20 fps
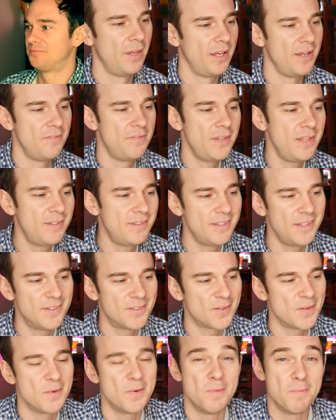If this
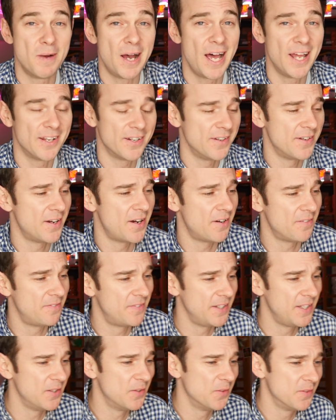isn't mad enough,
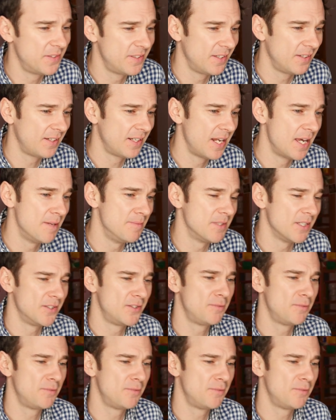he also claims a